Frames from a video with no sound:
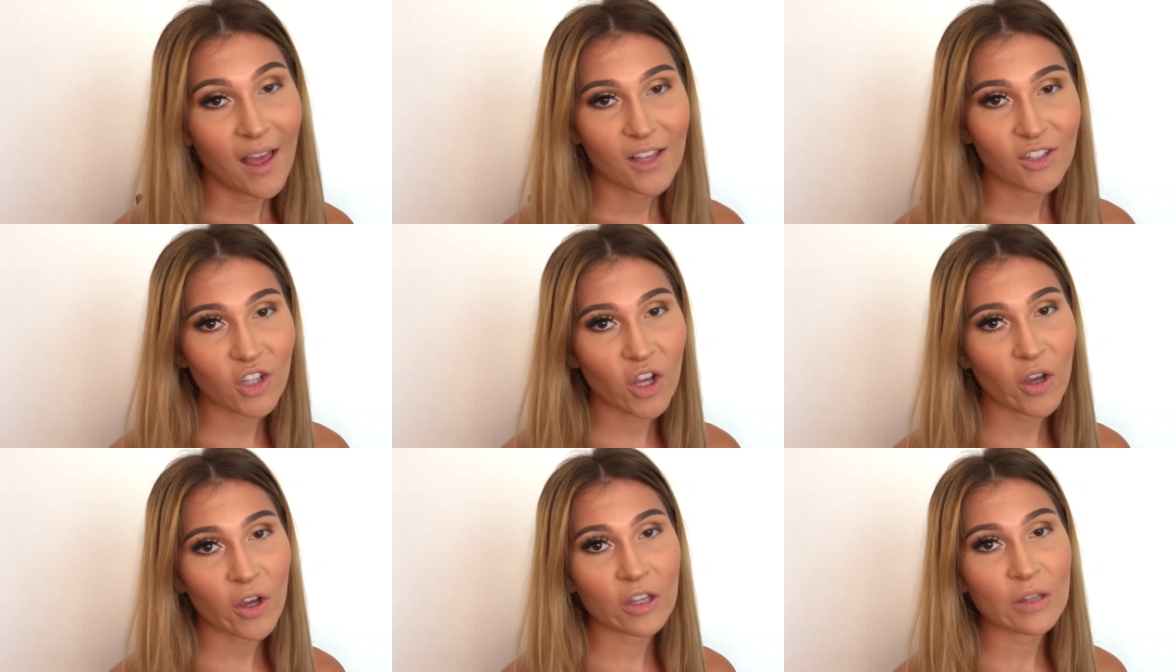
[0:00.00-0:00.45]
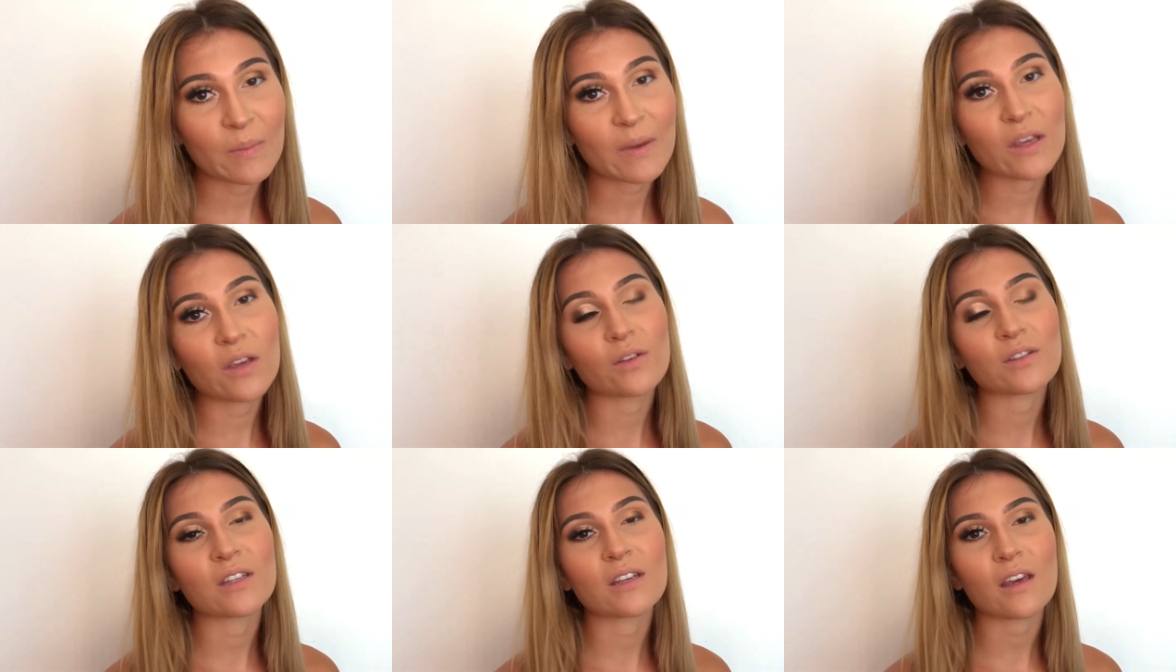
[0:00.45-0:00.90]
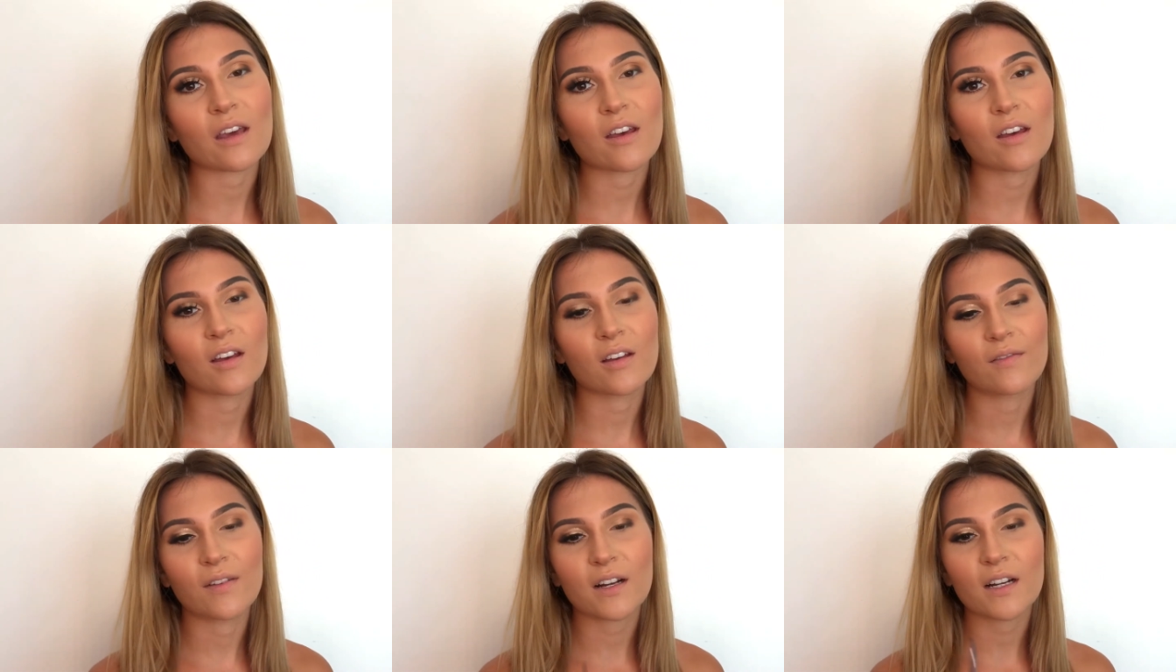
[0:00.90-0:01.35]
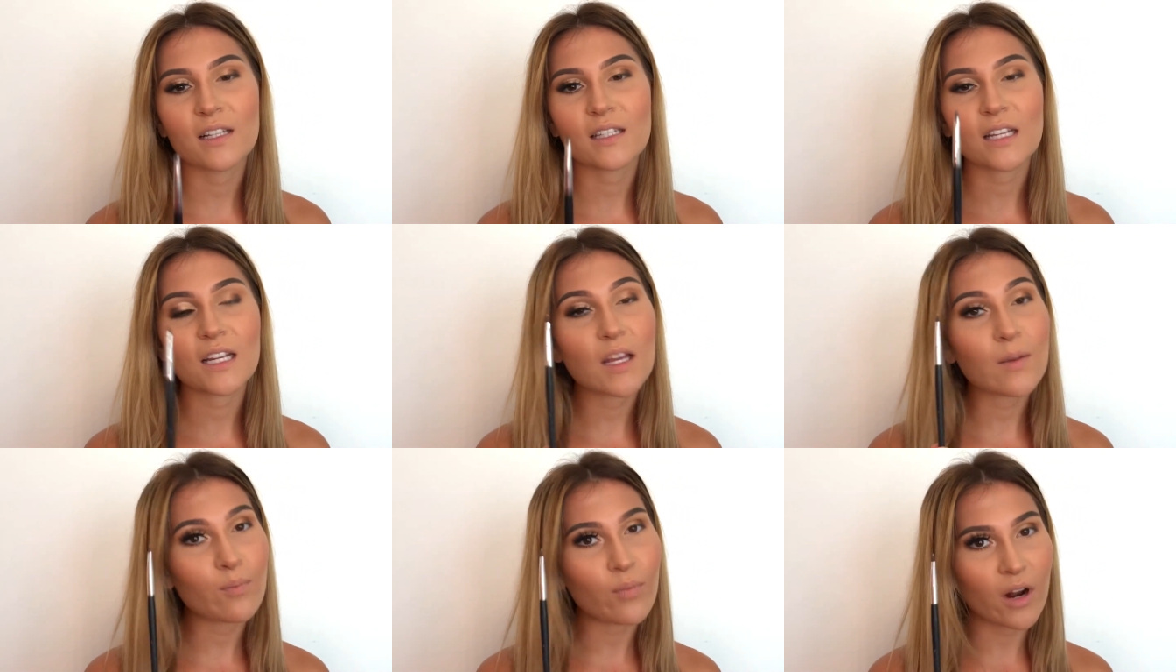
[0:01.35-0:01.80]
So I'm going to be using a very
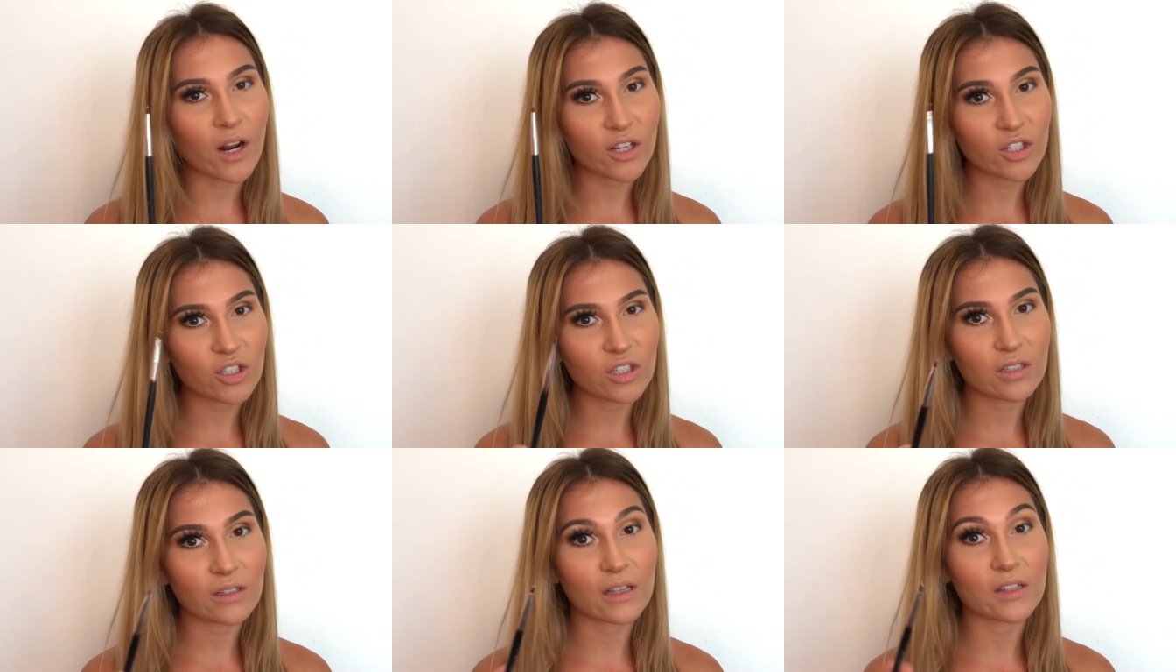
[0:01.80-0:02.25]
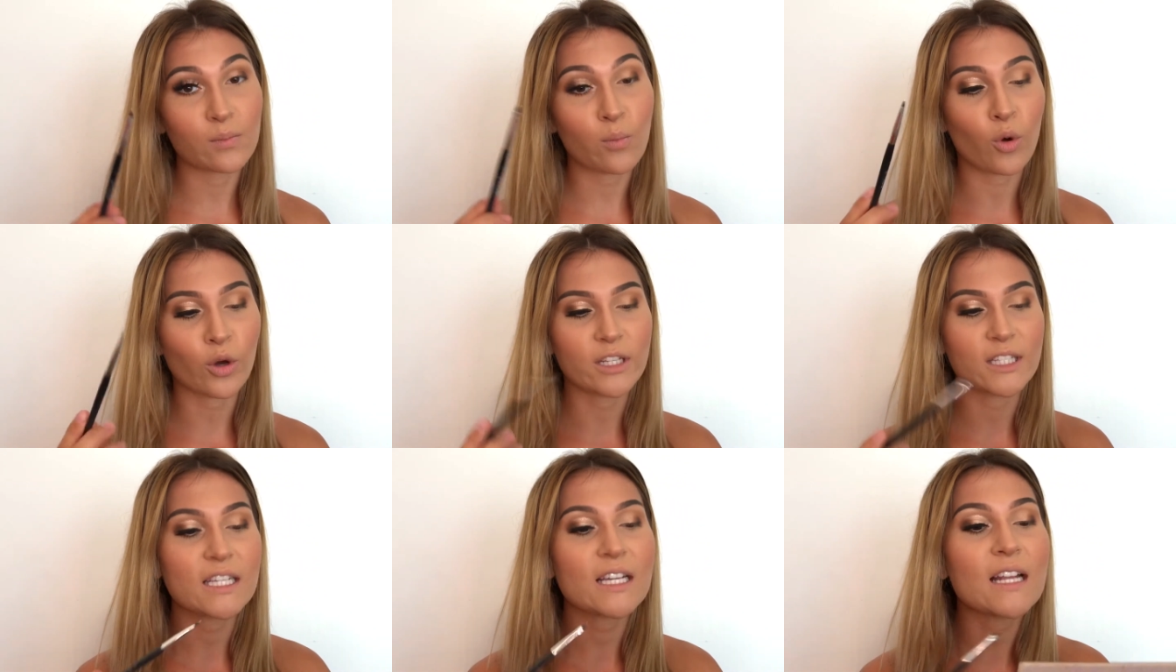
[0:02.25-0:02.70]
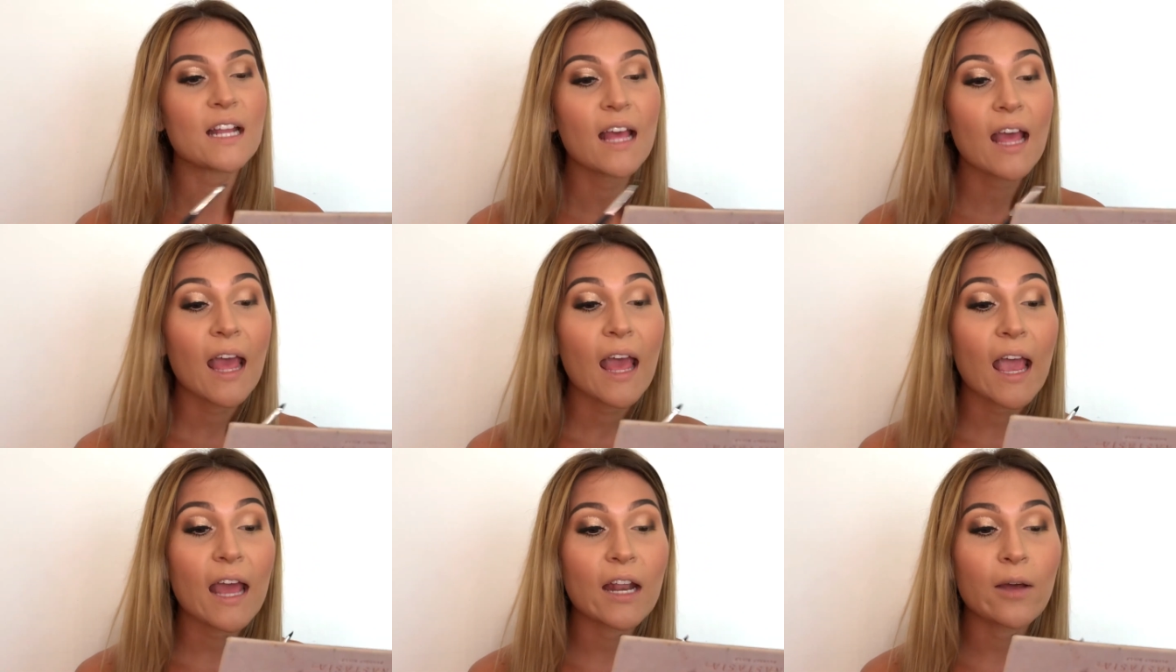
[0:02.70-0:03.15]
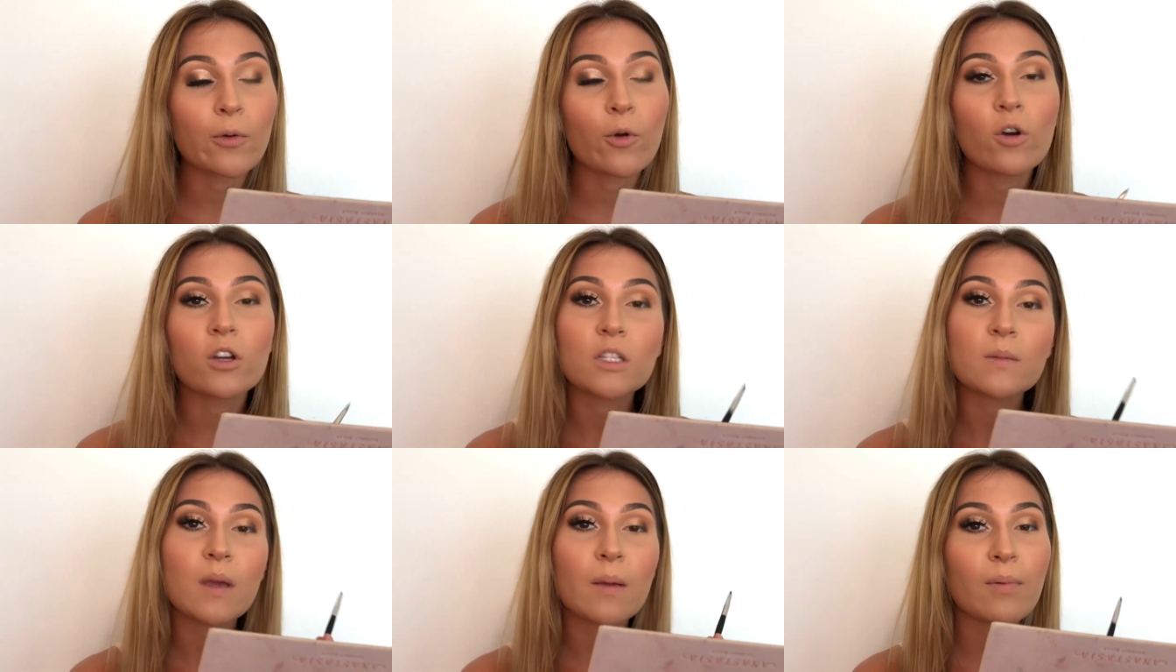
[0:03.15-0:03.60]
skinny brush that's pointed and I'm
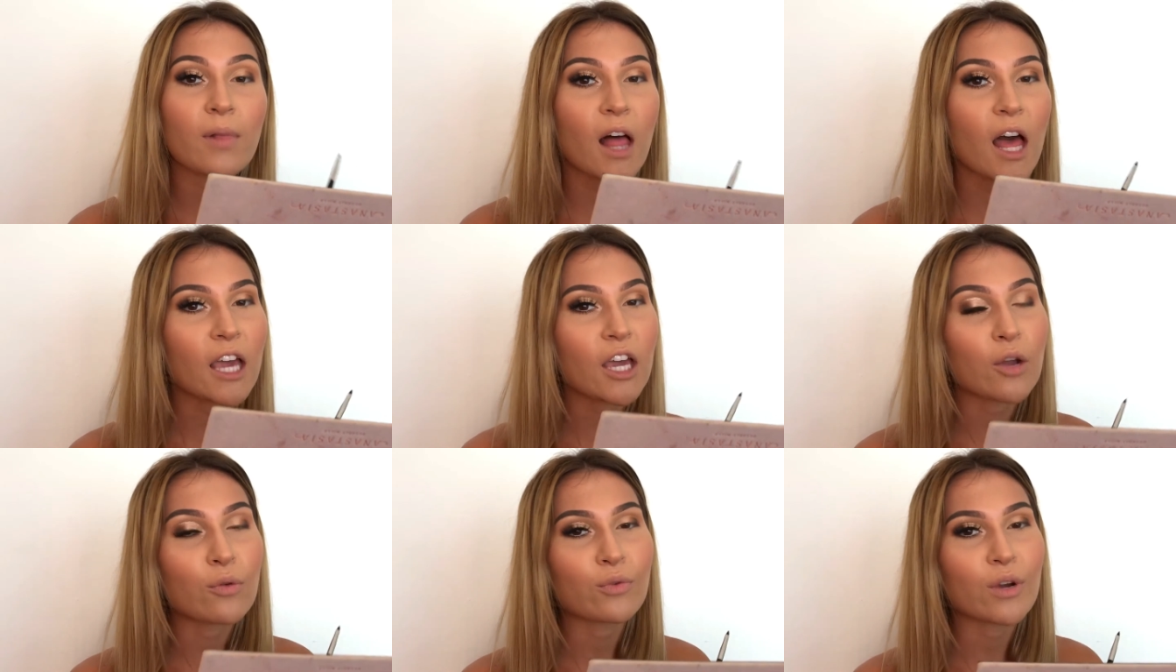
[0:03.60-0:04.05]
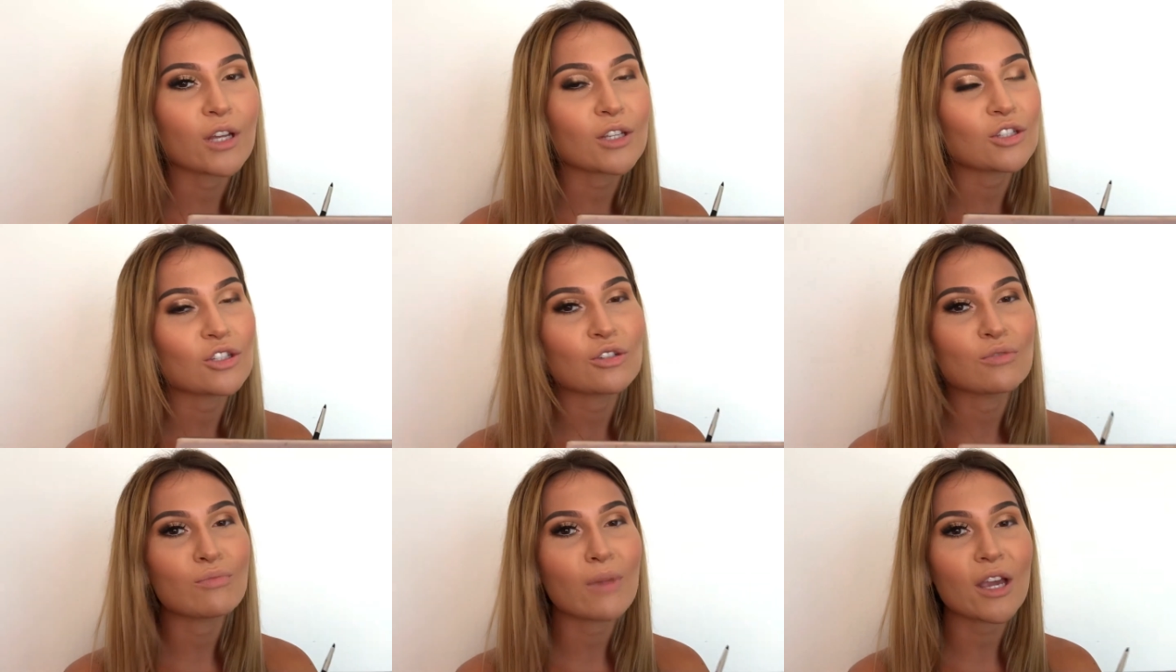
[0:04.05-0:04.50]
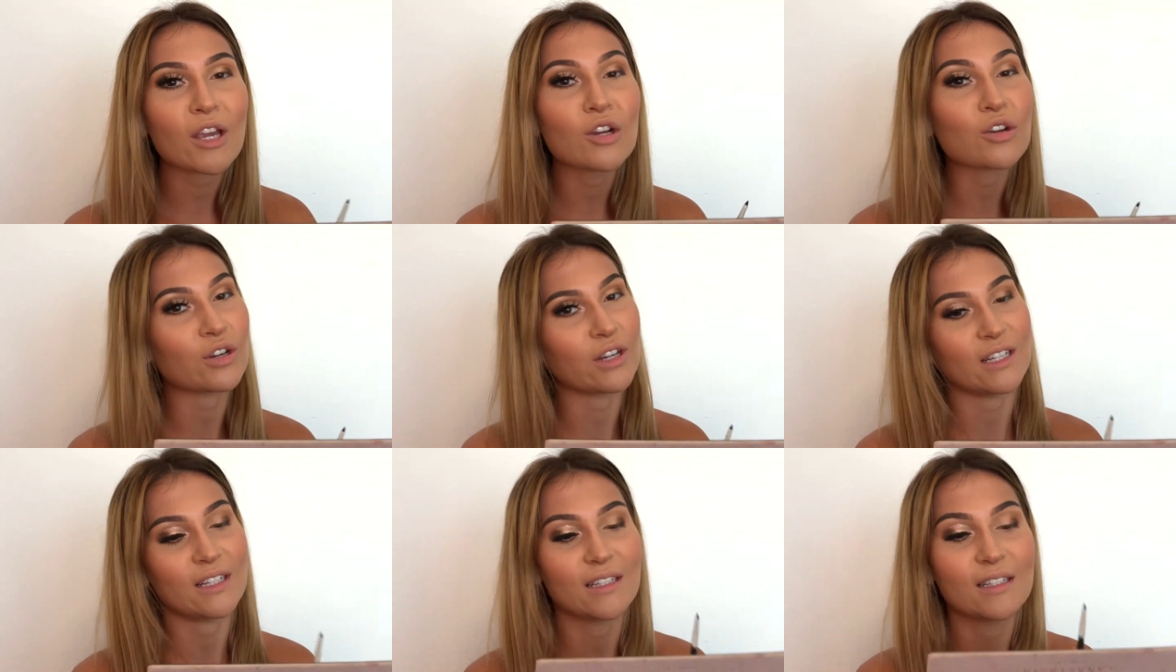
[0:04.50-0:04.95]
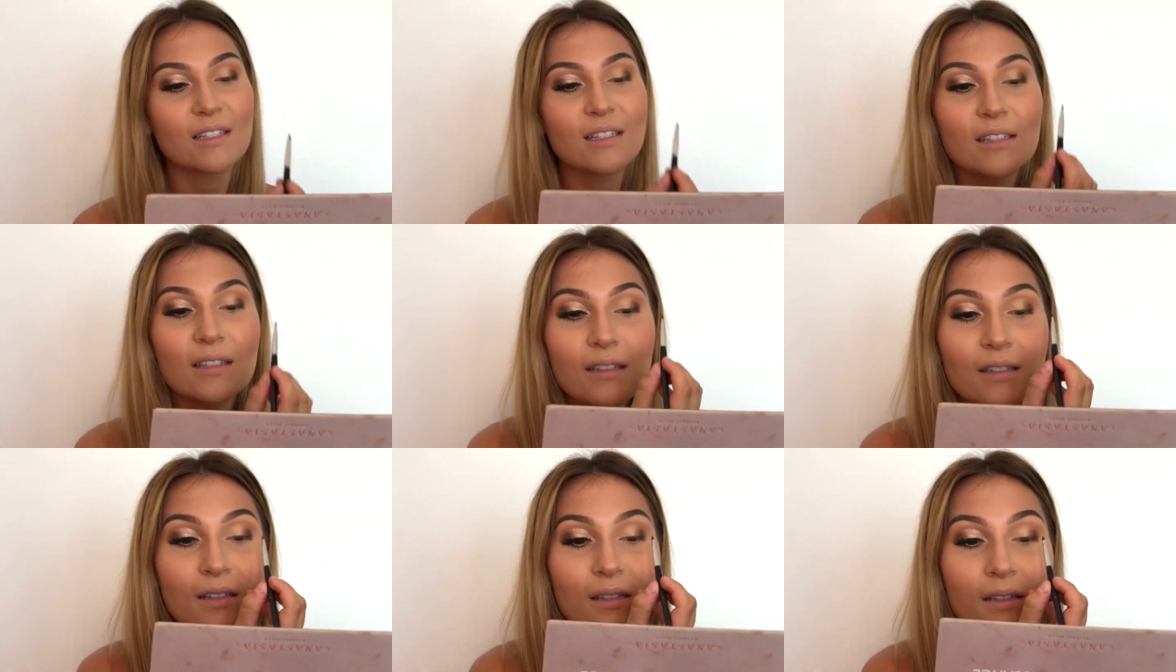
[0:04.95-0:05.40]
going to be applying it right to my crease.